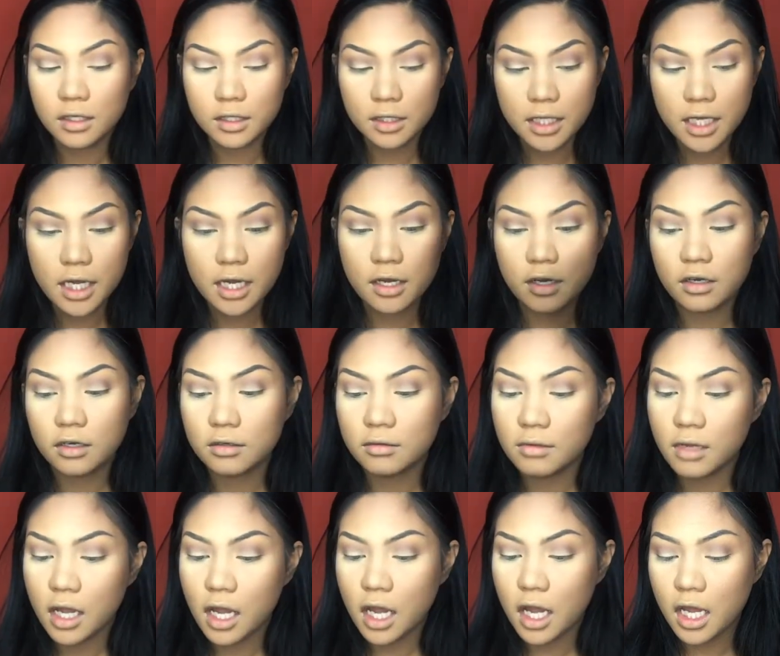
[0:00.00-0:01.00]
Now
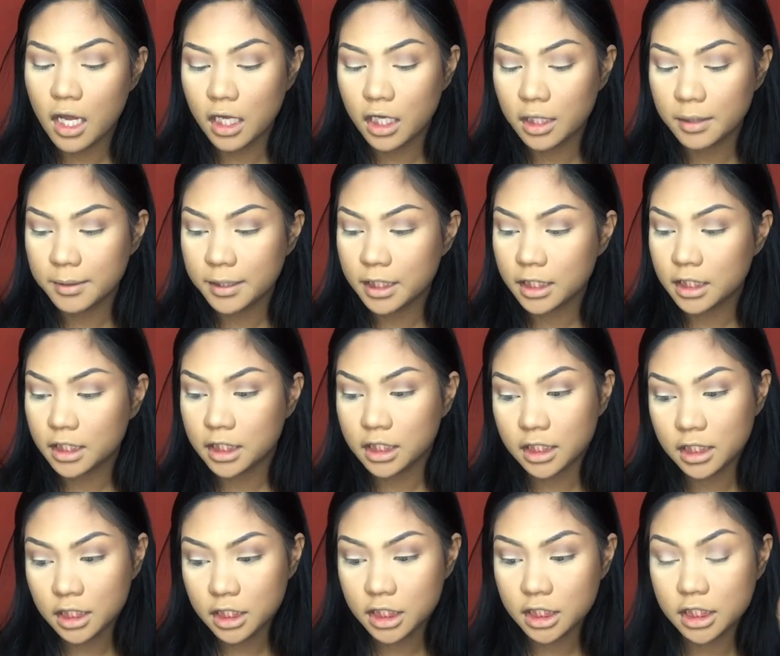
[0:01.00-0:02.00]
I'm
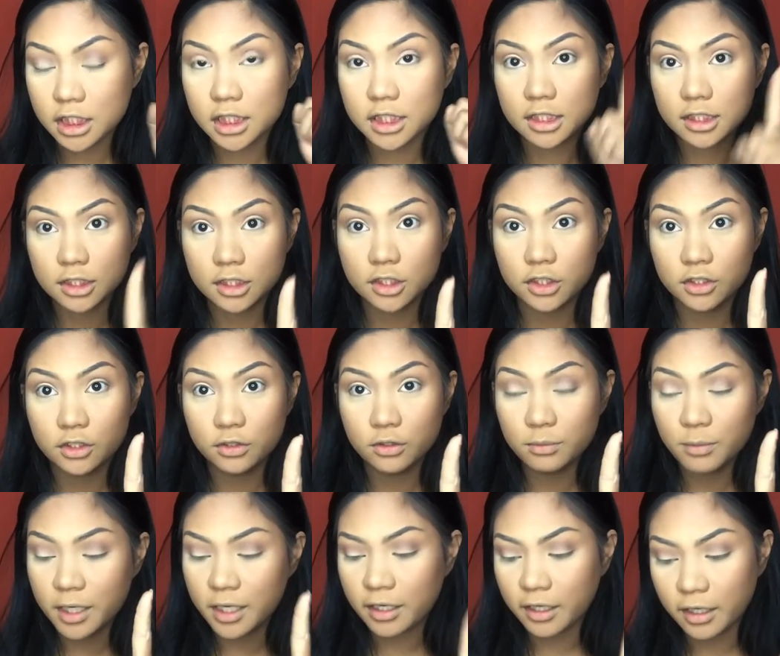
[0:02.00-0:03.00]
gonna do
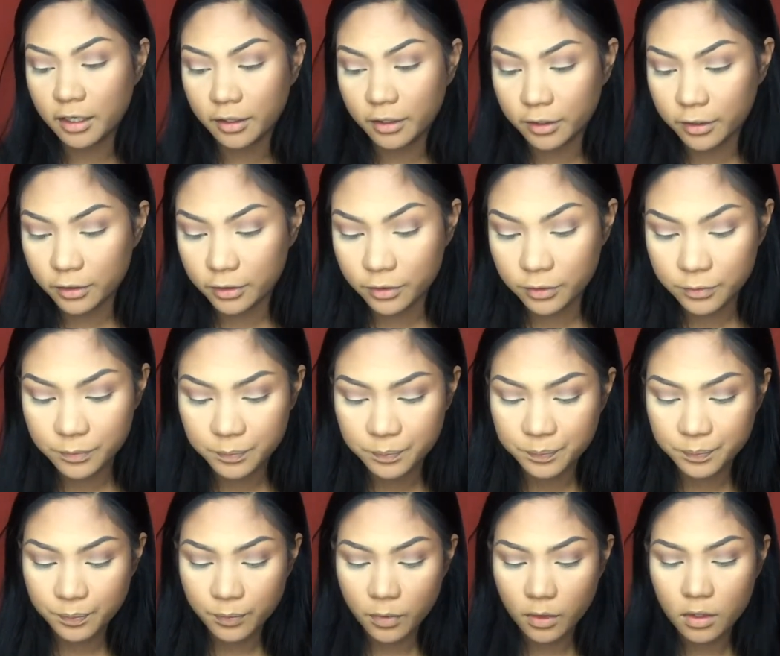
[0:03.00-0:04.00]
my eyeliner.
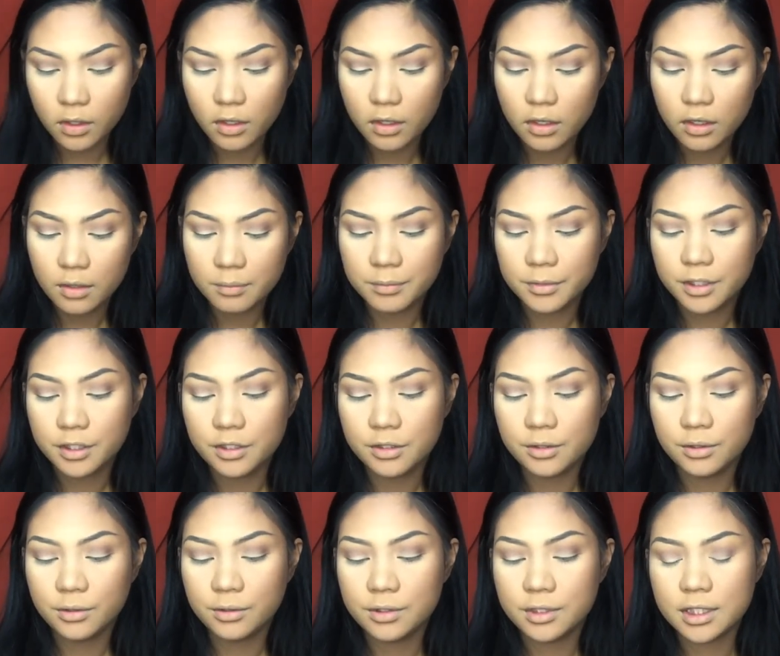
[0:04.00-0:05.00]
I'm gonna
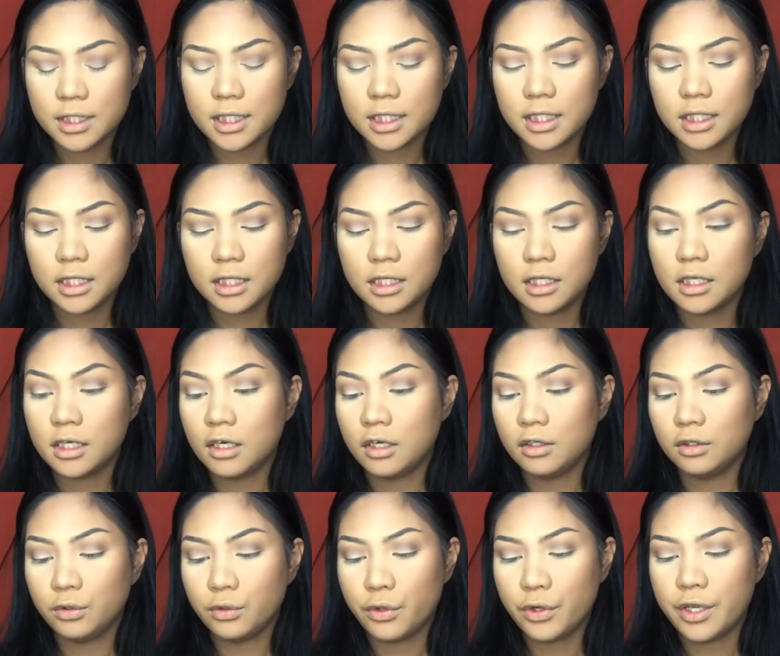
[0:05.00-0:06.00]
use the
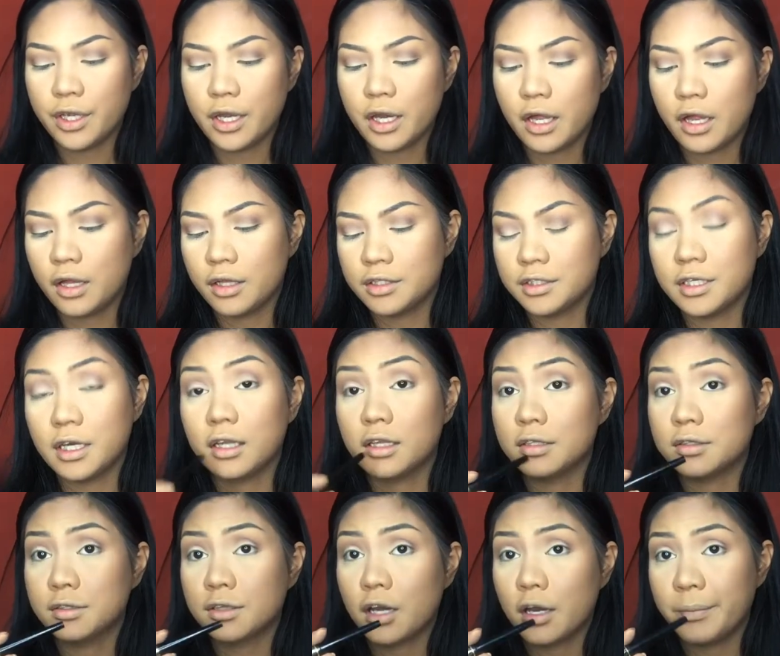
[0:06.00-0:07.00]
L'Oreal
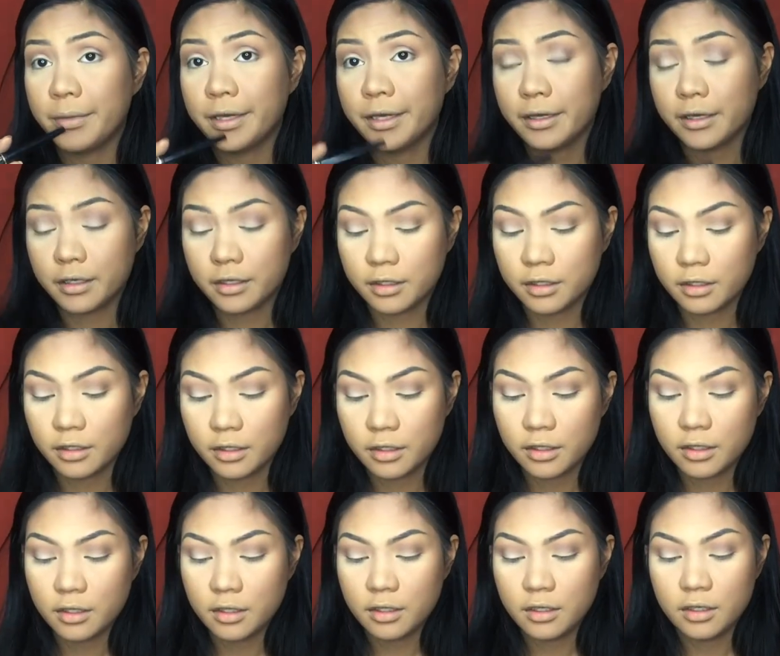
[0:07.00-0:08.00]
Telescopic
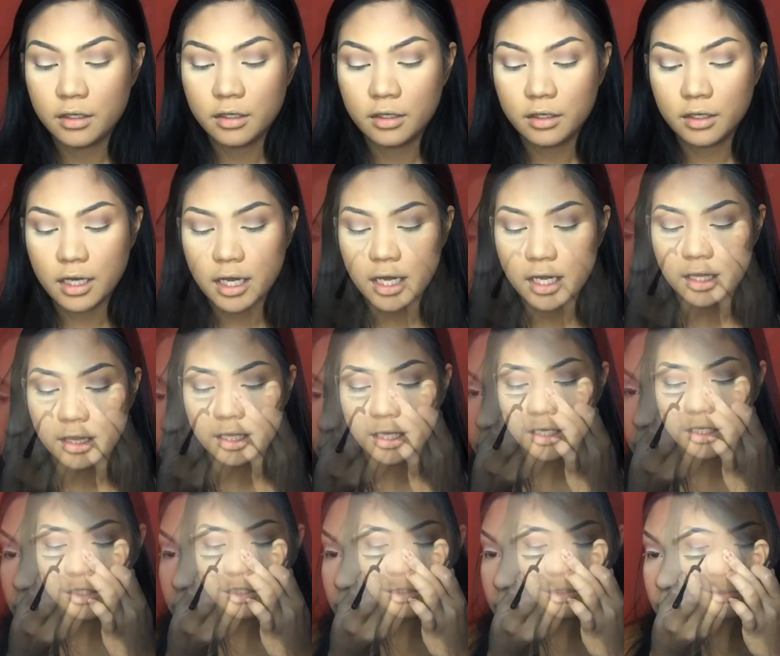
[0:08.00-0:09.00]

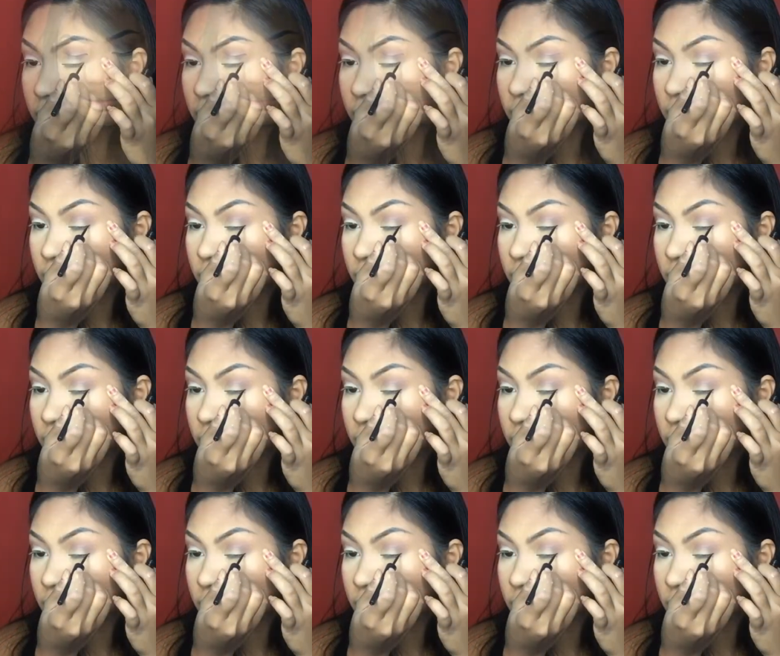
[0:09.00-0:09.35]
eyeliner.